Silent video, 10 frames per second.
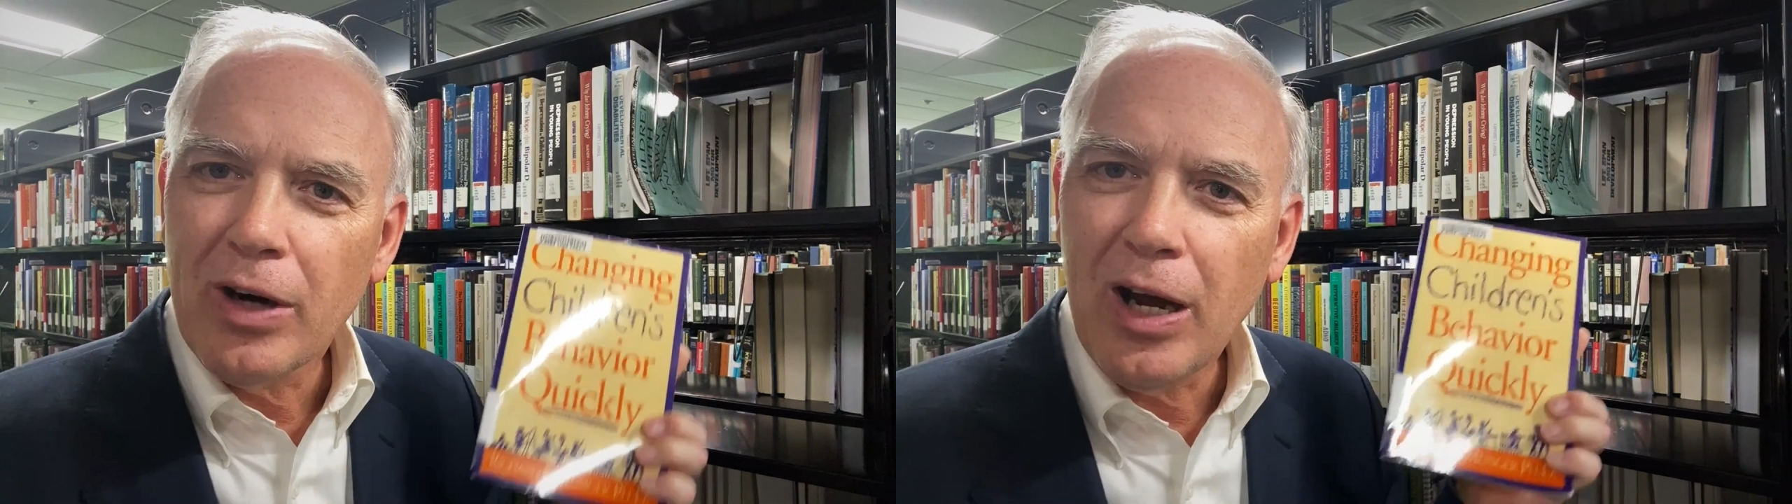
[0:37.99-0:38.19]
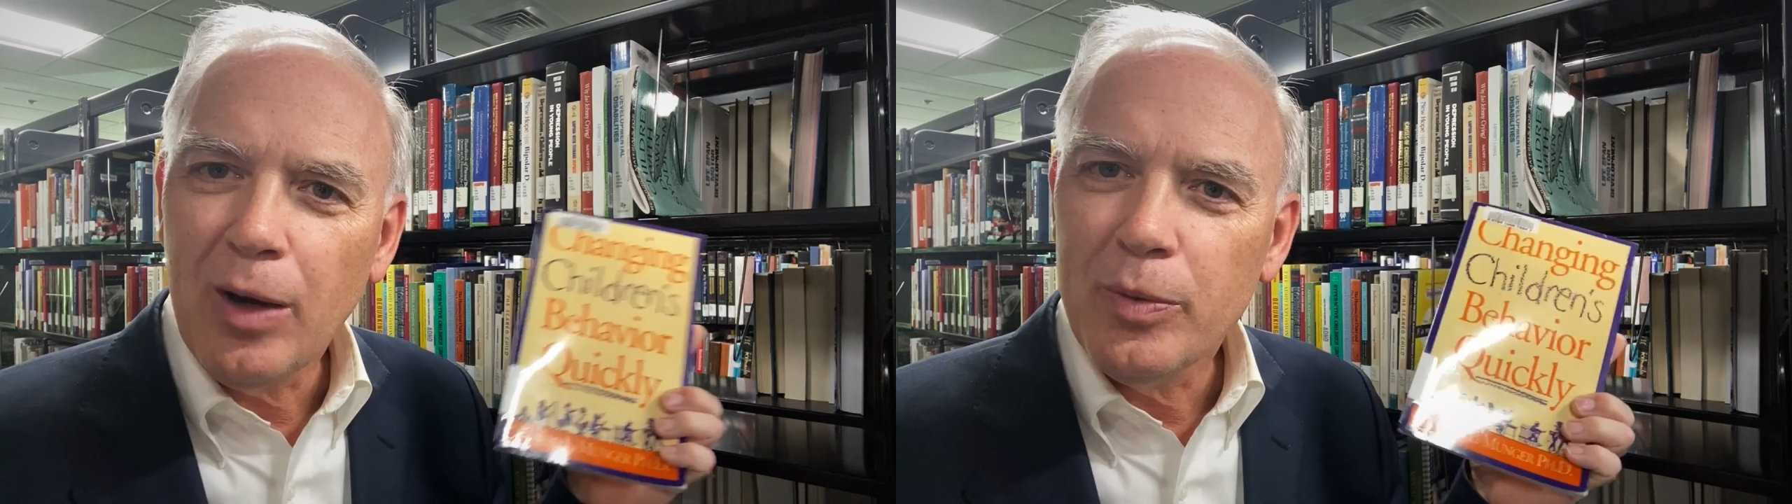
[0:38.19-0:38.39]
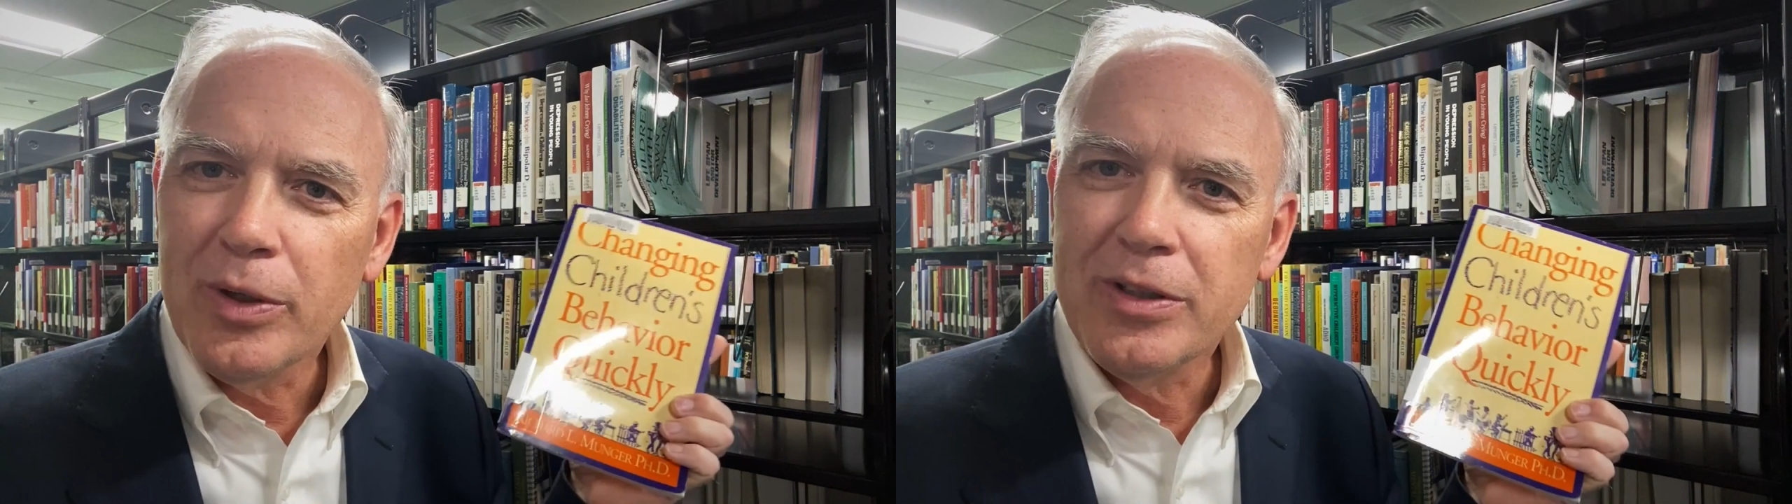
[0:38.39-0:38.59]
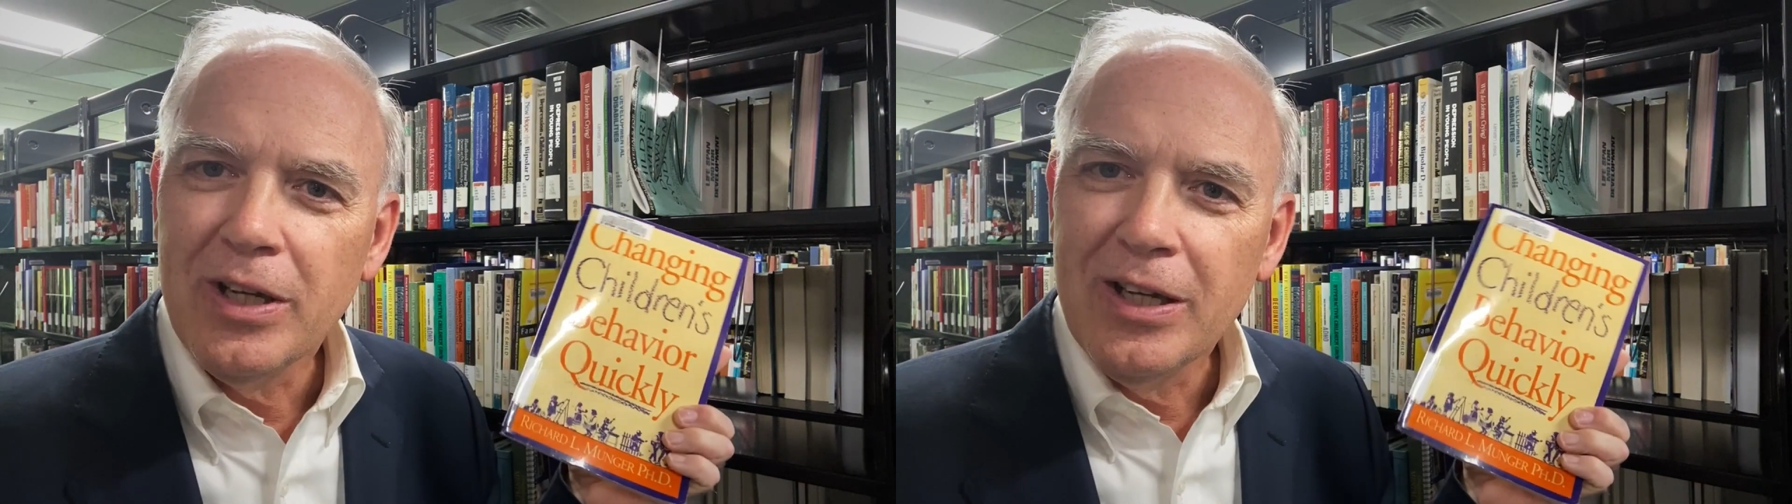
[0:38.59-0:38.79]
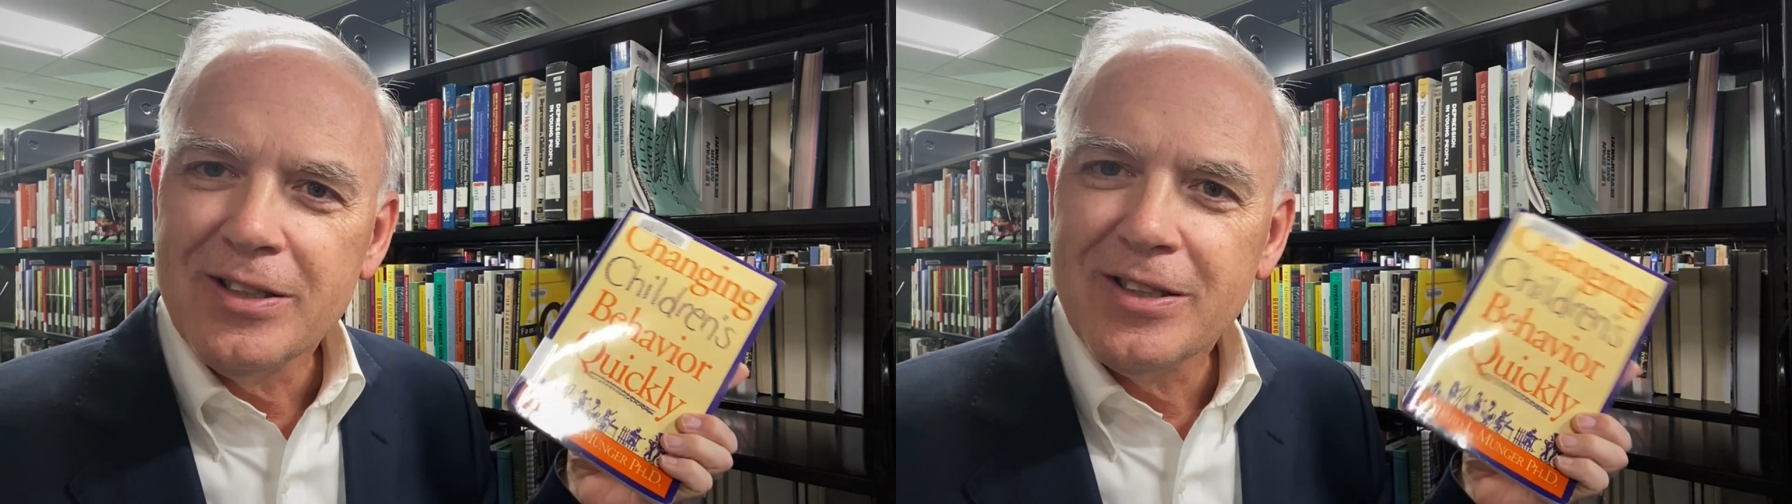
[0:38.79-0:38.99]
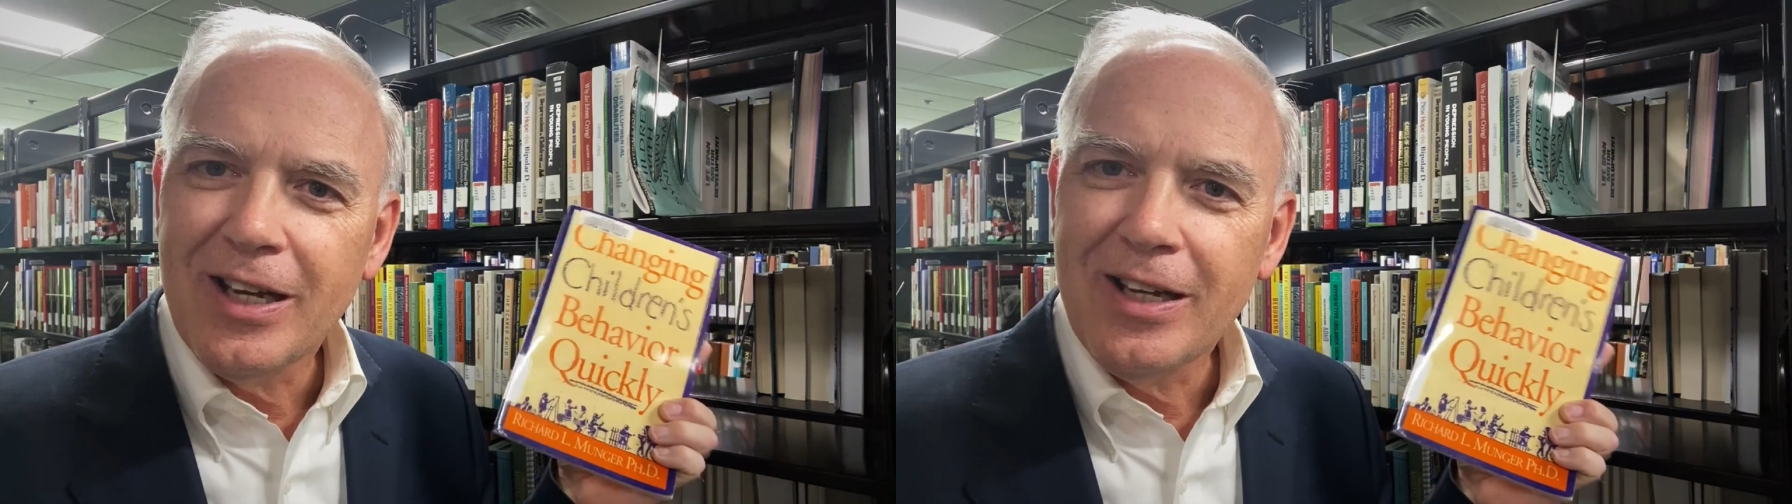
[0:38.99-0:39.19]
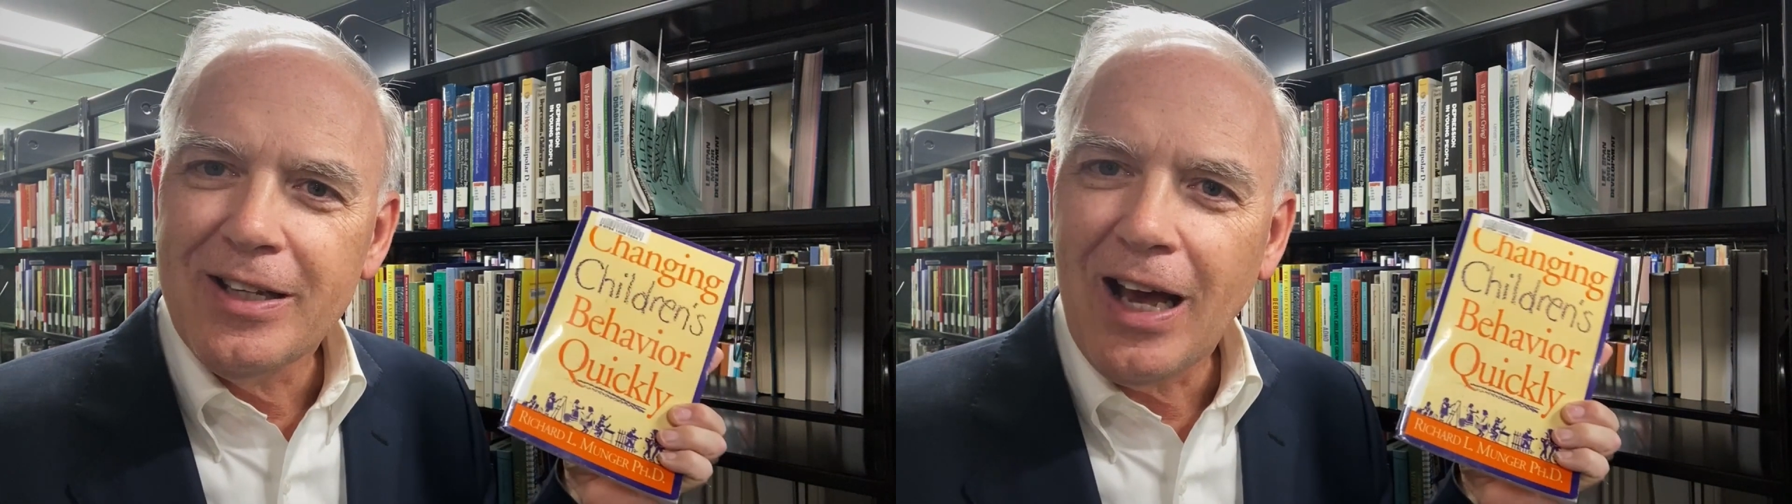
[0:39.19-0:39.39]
I would say